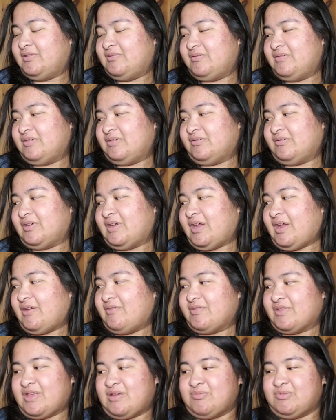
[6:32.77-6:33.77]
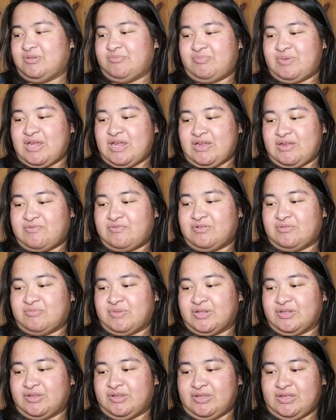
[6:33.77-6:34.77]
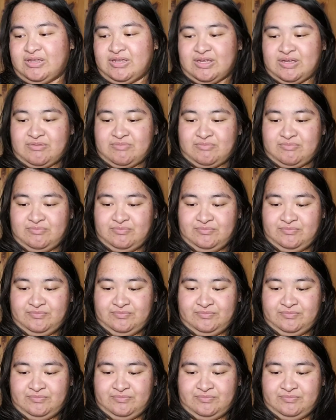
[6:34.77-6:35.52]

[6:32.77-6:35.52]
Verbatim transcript: you know I was able to pay for monthly. Um,